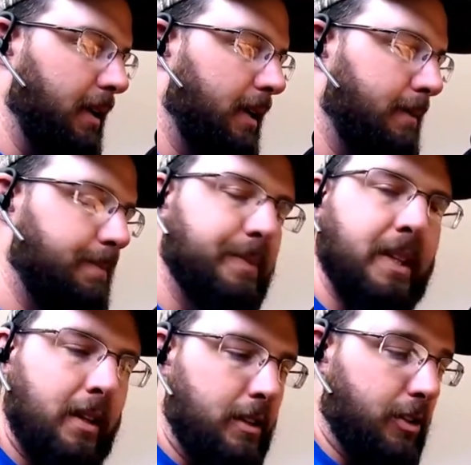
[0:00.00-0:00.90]
Um,
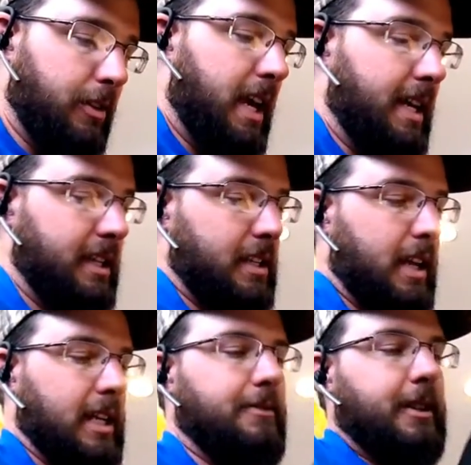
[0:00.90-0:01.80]
so that is a
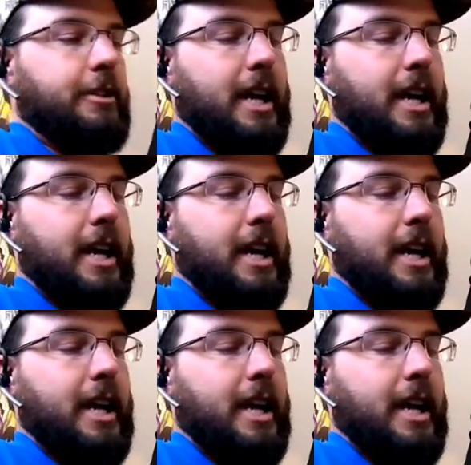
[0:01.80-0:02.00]
nice feature,